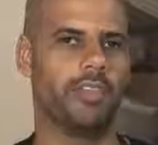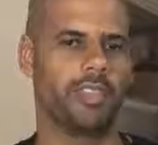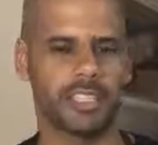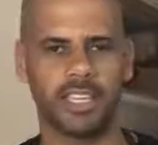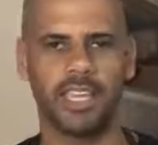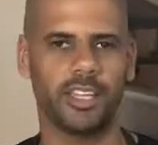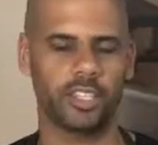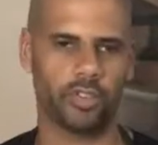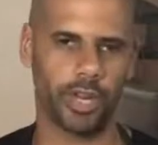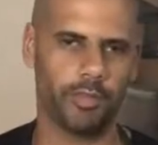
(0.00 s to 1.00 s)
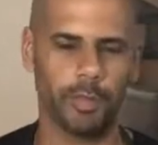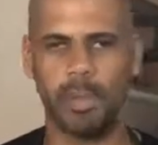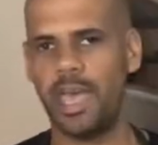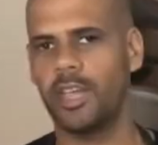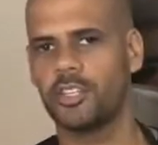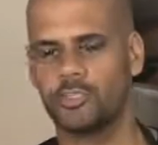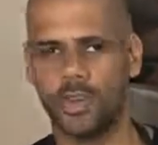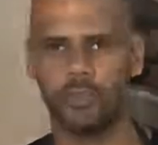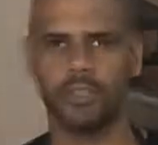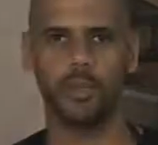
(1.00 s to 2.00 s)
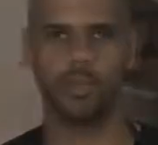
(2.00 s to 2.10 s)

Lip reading: than taking it straight off the pan and straight onto your